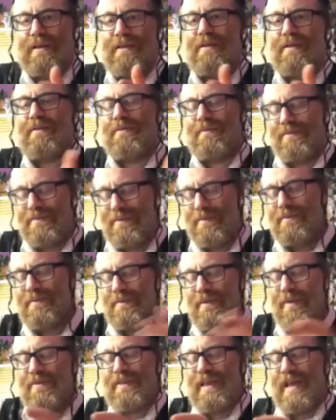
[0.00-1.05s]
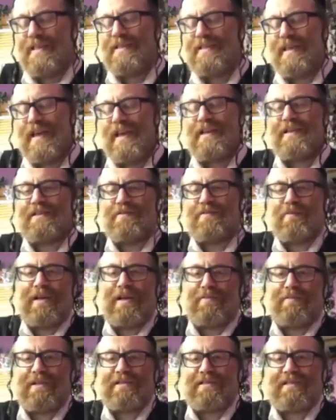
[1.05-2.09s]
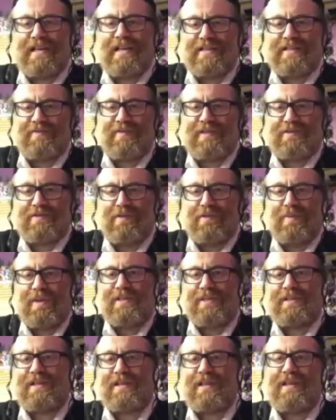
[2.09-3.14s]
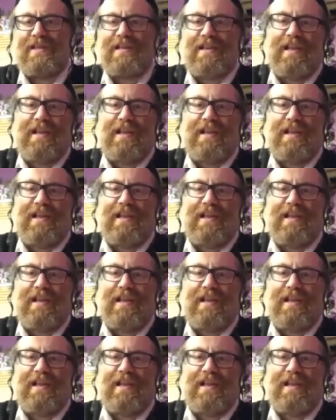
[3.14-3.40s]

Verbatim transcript: uh, and that day one, one size fits all this yeah